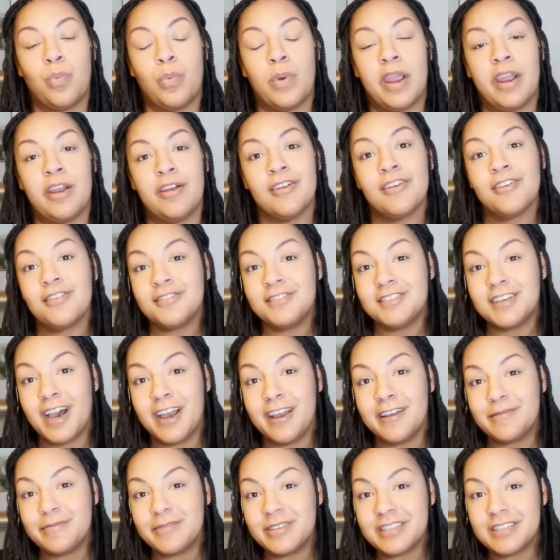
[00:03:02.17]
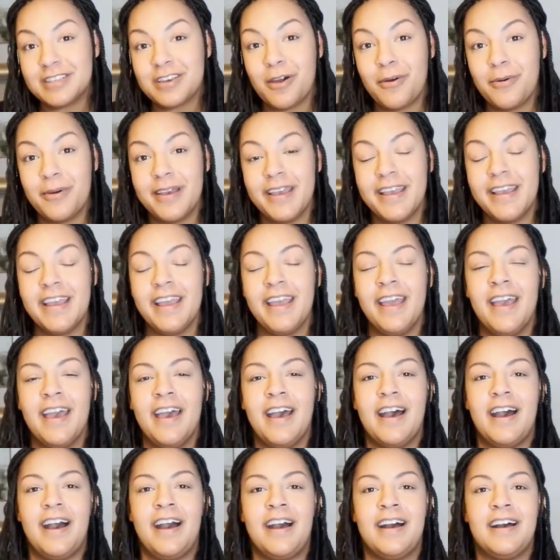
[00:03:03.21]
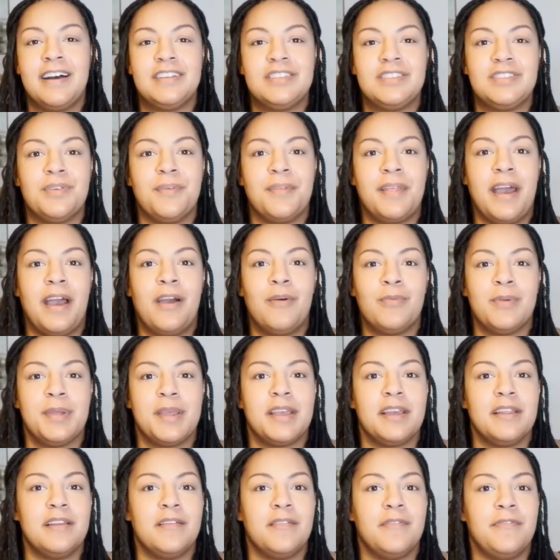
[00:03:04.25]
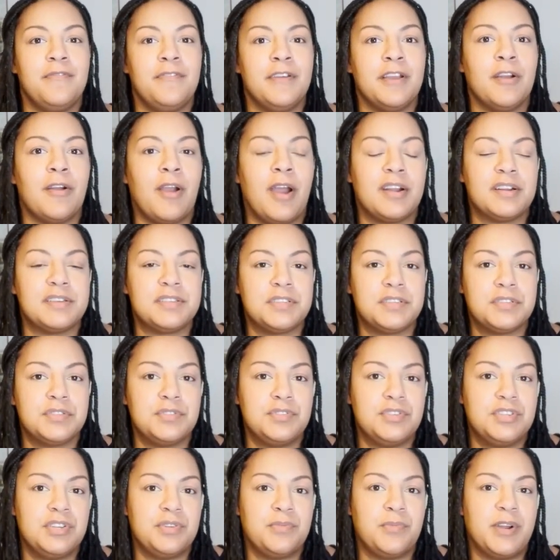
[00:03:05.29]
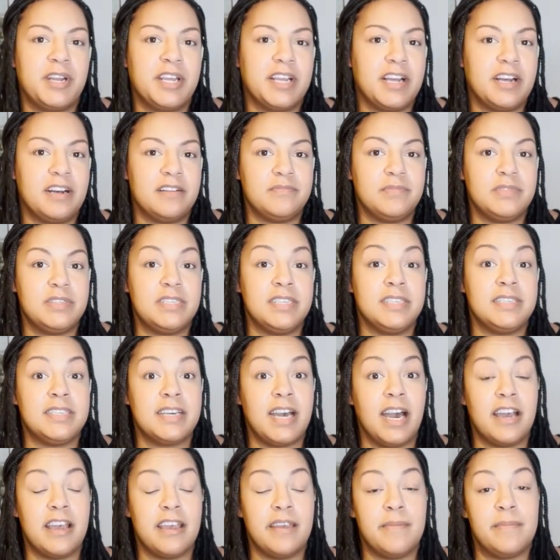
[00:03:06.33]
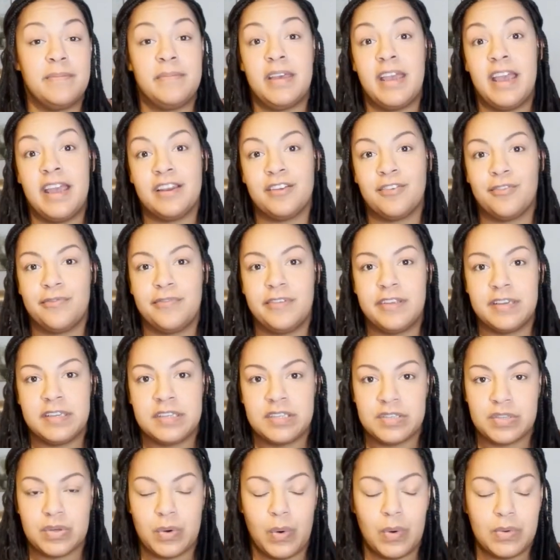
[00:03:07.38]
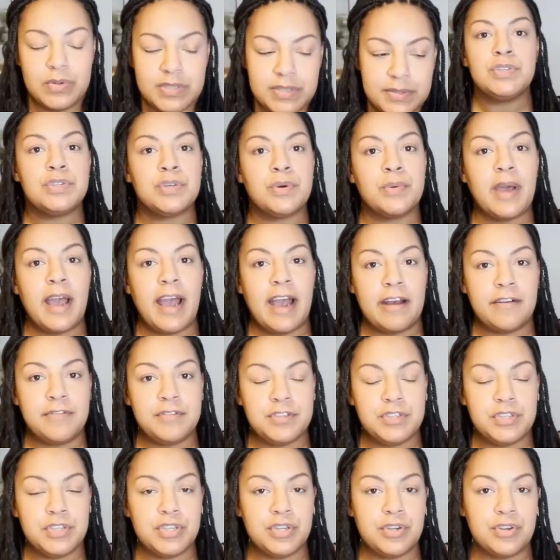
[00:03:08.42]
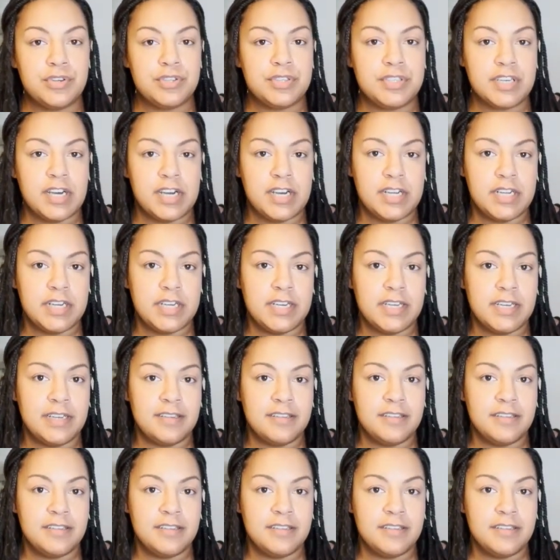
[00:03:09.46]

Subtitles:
where your time is going so that we can figure out a solution when it comes to time and your fitness goals. So after you're done